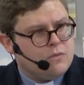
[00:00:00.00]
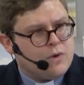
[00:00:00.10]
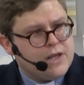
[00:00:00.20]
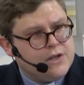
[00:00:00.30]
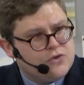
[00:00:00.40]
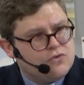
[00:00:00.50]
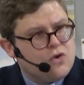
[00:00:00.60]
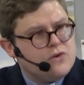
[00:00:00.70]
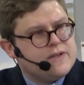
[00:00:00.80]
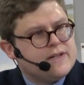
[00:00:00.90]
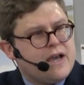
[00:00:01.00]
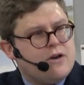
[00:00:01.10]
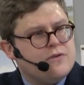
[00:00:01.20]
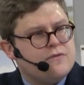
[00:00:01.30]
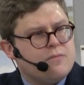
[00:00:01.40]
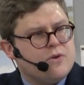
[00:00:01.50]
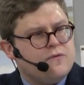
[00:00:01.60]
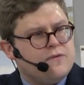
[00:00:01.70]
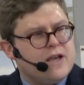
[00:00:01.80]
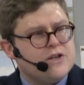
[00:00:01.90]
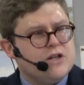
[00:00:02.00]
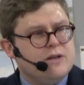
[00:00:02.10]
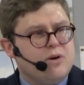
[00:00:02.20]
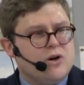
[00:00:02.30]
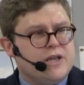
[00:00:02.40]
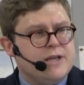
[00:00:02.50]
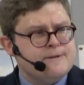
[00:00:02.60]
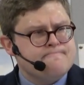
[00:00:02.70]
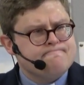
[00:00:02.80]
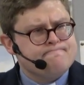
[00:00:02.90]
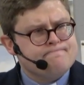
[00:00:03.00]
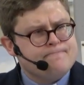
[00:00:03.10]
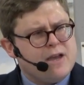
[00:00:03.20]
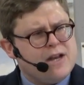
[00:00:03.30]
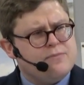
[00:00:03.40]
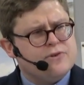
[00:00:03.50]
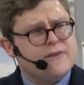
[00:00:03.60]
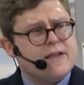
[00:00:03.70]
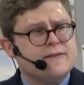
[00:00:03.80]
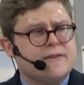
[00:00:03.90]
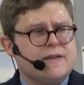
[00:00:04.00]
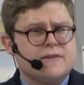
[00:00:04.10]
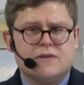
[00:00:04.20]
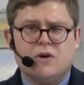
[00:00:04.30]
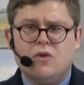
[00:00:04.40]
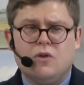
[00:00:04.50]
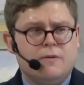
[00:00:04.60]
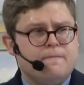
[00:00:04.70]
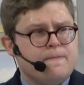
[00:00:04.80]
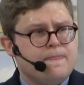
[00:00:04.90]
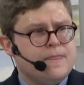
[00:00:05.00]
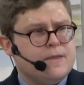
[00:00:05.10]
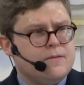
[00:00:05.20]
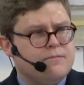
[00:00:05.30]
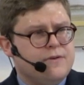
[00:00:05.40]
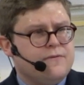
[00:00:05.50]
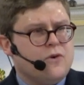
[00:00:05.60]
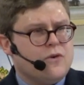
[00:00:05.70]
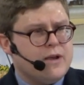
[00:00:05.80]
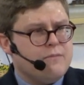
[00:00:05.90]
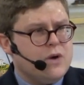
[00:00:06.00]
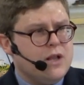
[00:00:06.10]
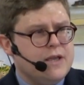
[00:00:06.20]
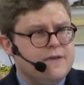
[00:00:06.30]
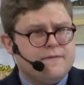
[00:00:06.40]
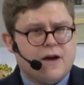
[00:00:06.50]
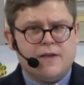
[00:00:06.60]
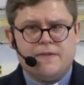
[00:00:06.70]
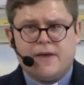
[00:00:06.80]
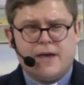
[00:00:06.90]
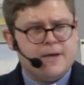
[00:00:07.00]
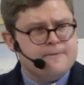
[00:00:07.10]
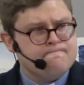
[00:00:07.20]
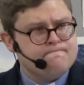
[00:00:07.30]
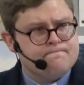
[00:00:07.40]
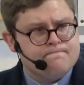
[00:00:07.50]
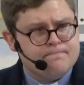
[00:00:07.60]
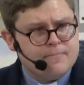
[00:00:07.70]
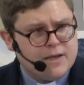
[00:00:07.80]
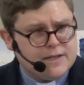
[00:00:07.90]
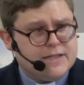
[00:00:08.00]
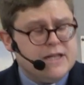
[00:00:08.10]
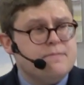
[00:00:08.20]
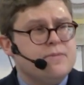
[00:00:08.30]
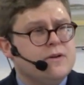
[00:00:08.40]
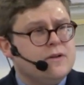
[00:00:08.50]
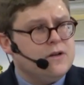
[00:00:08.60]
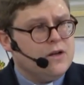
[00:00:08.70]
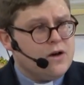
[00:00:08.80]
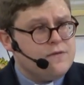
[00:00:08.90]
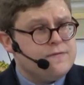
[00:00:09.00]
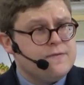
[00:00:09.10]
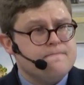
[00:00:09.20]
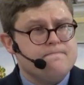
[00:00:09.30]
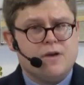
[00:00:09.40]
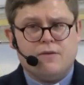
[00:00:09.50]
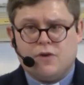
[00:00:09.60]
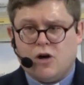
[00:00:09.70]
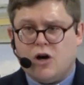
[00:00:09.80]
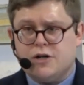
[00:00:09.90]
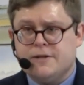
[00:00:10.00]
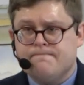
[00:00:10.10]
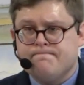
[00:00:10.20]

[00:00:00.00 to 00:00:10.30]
when he draws it out from your fleshly body and he presents that soul before him, will he find there a deep love of God